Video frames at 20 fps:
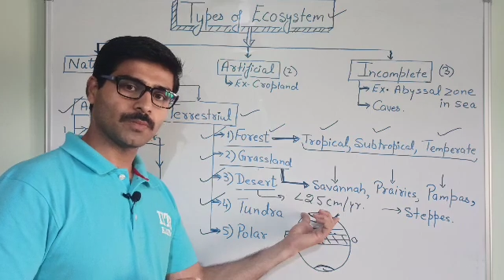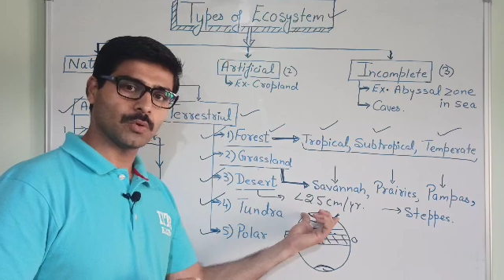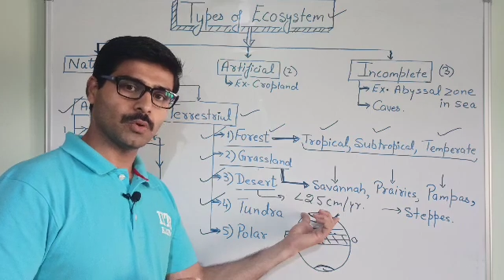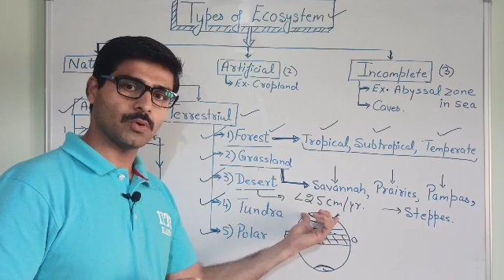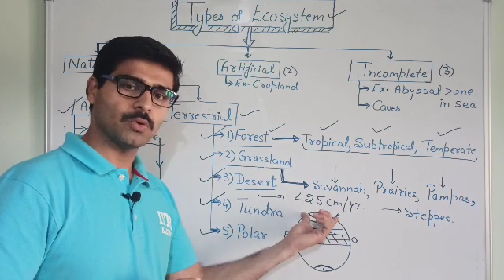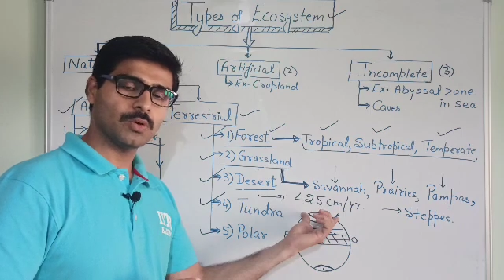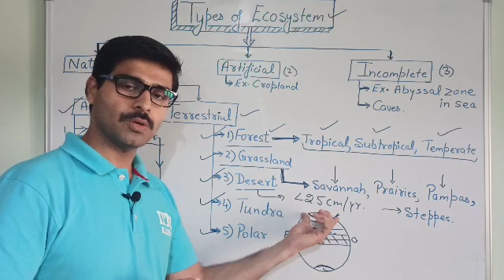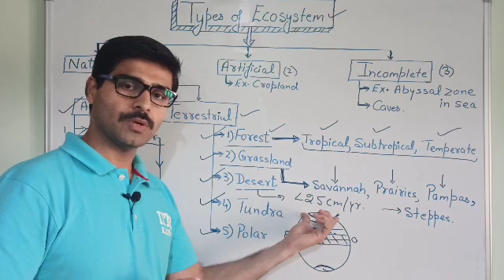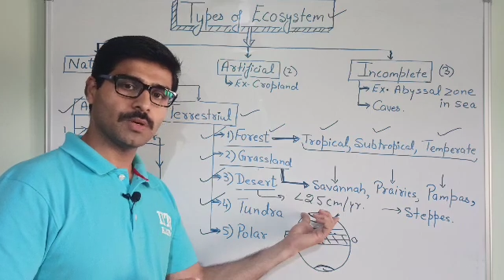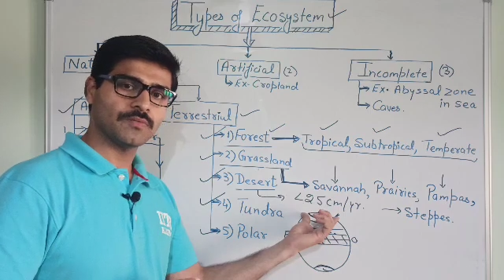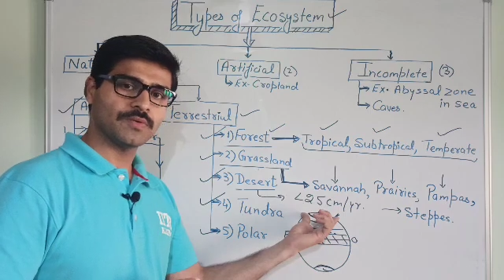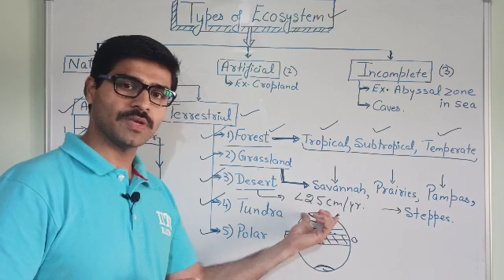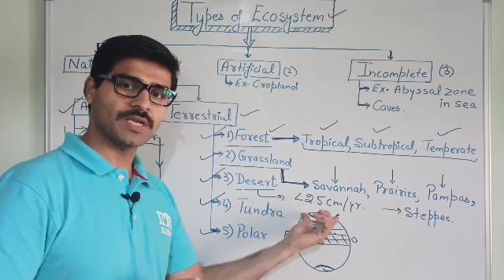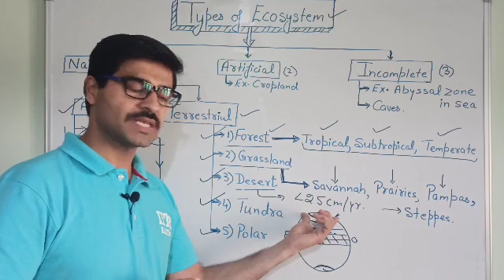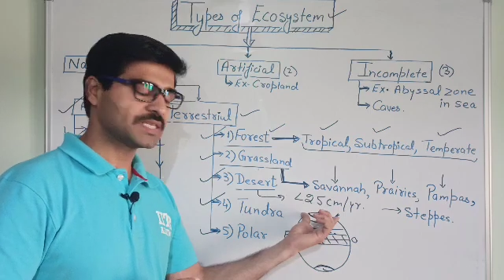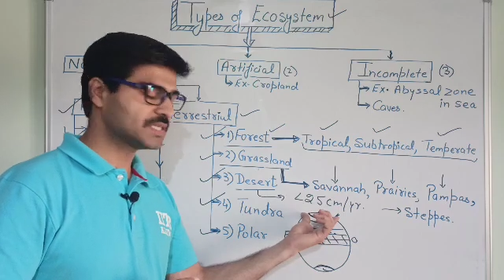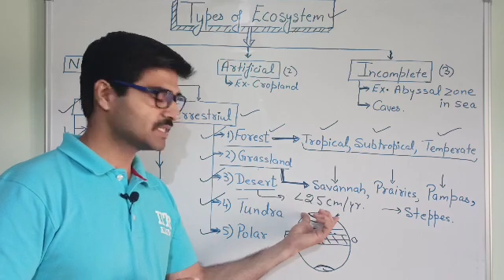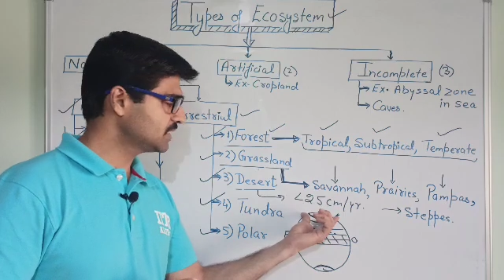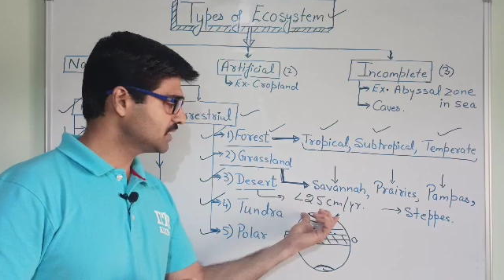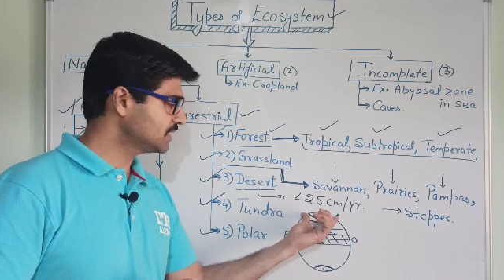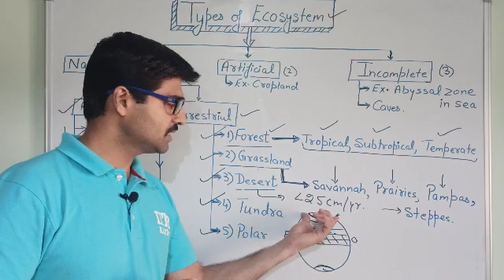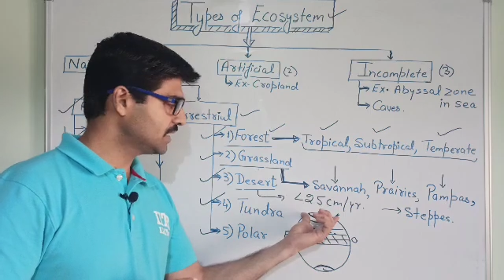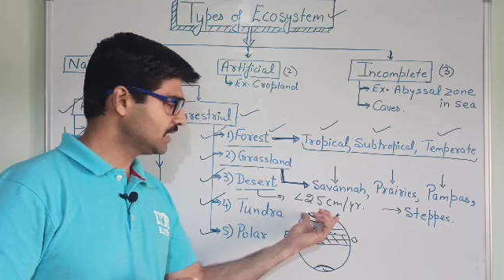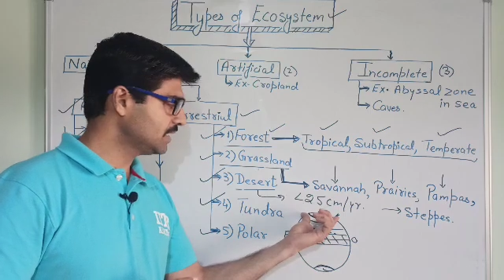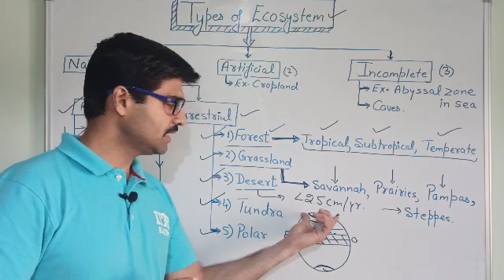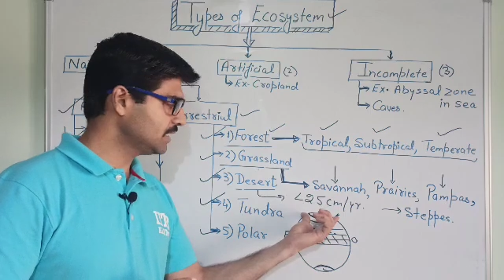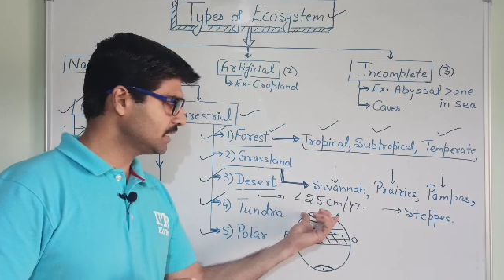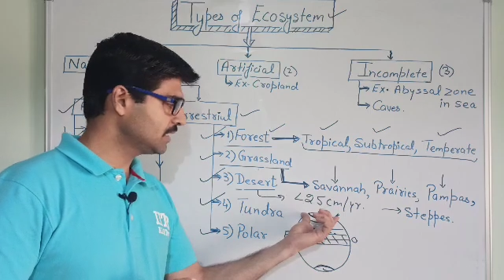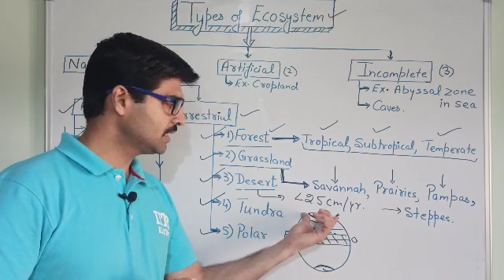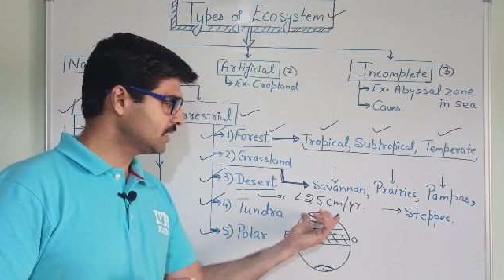or we can say
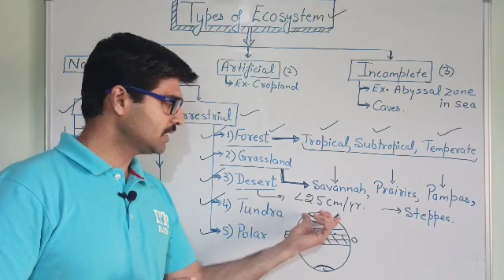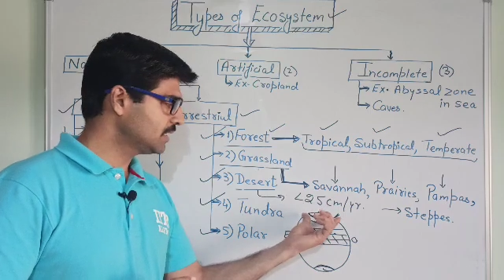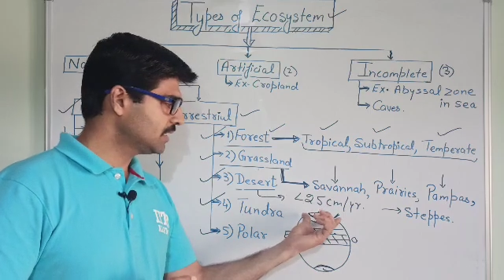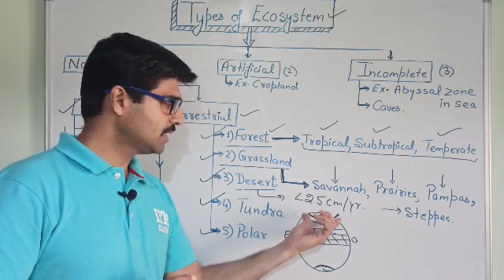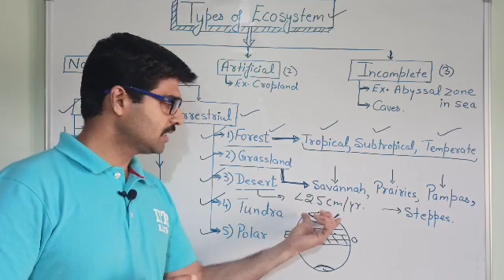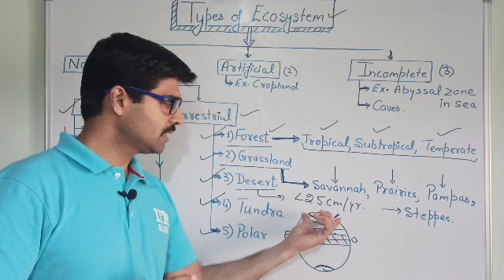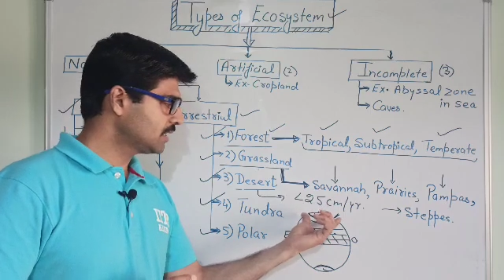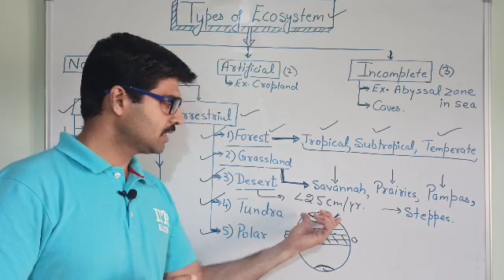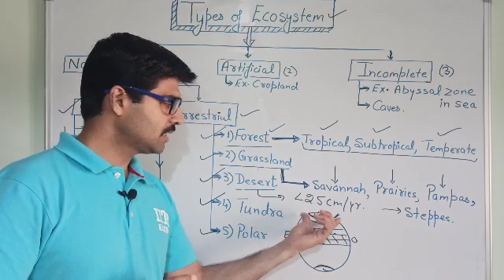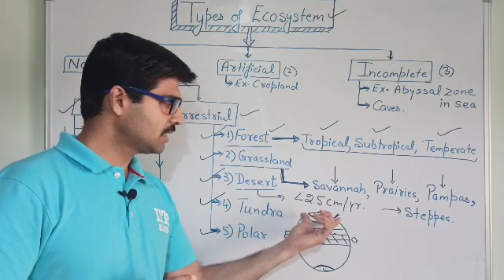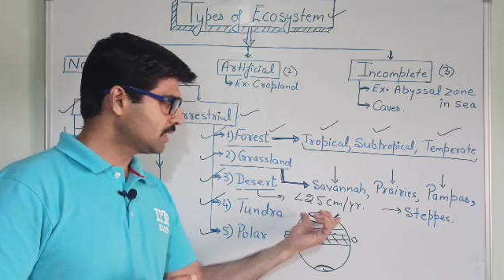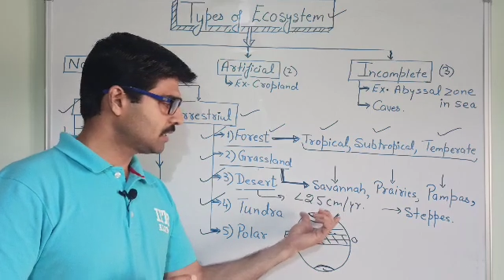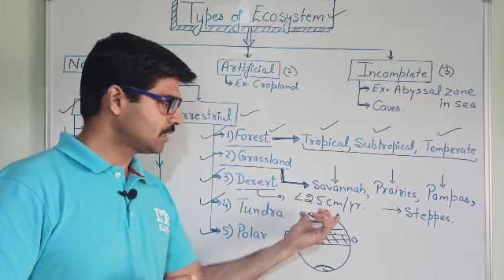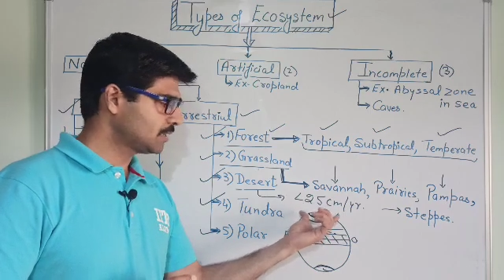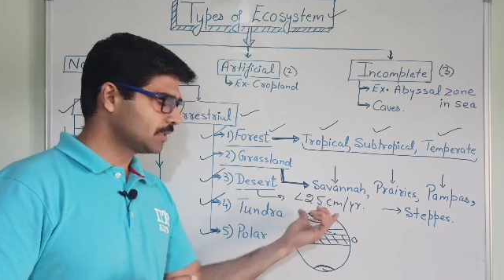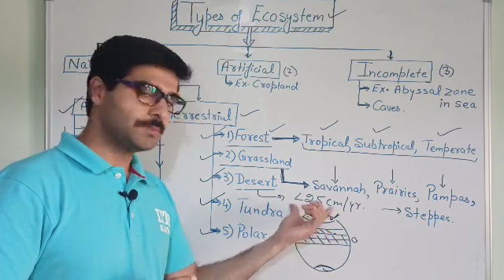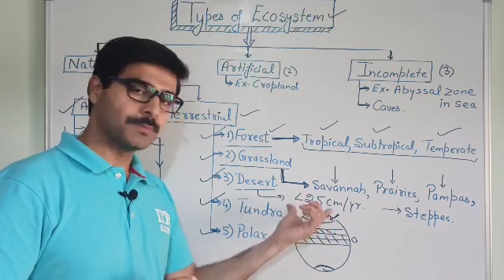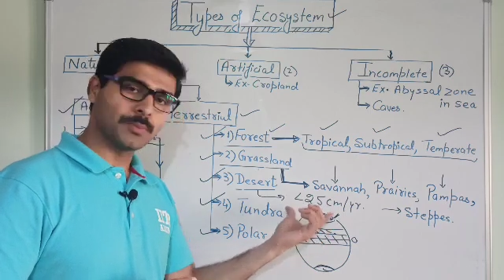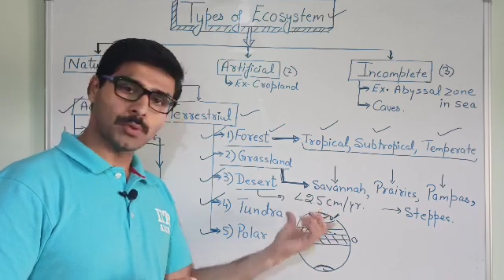that the